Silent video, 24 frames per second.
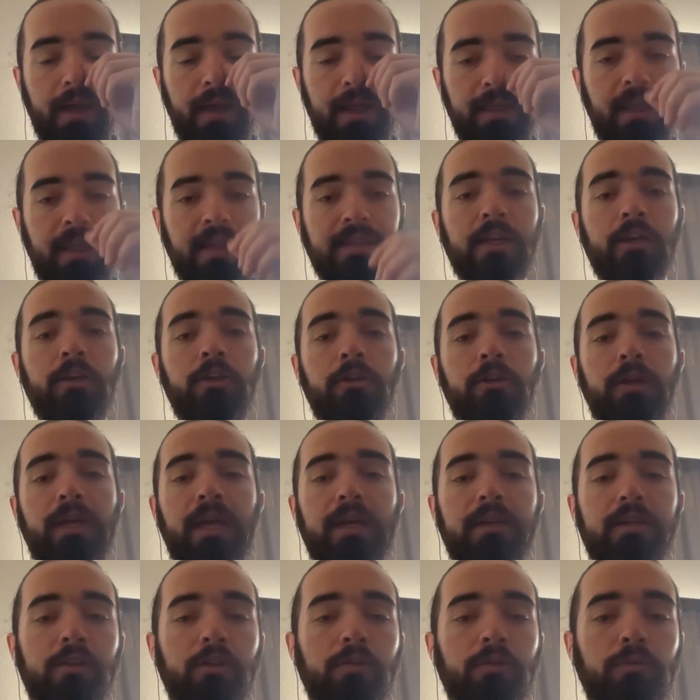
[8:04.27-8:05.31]
That's how you
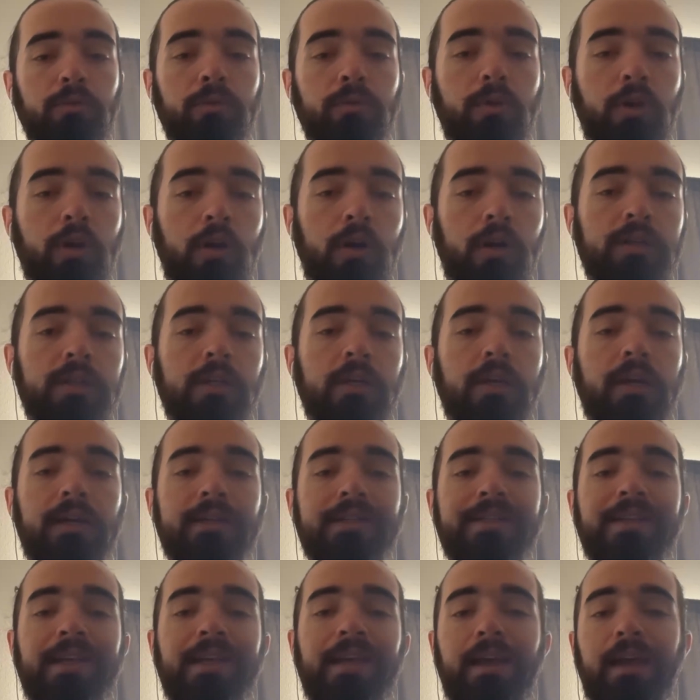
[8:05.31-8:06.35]
get to the root cause. You're not
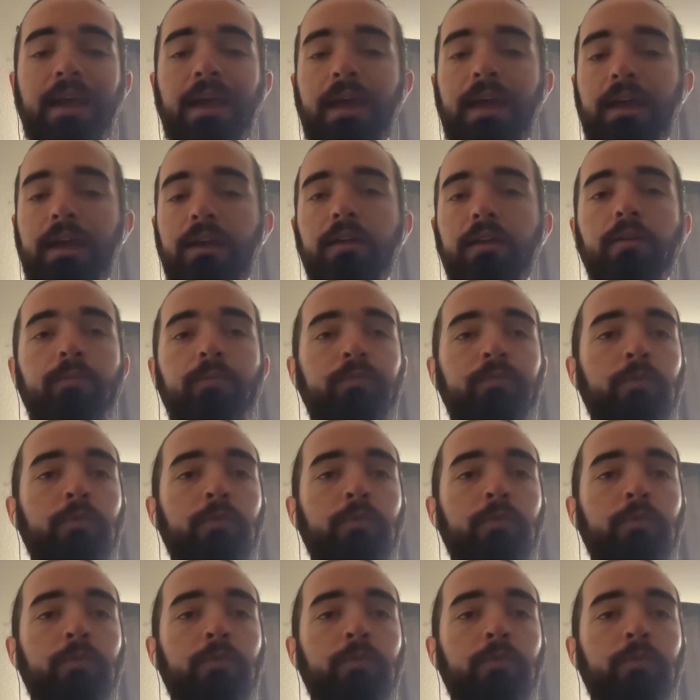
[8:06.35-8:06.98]
saying, hey,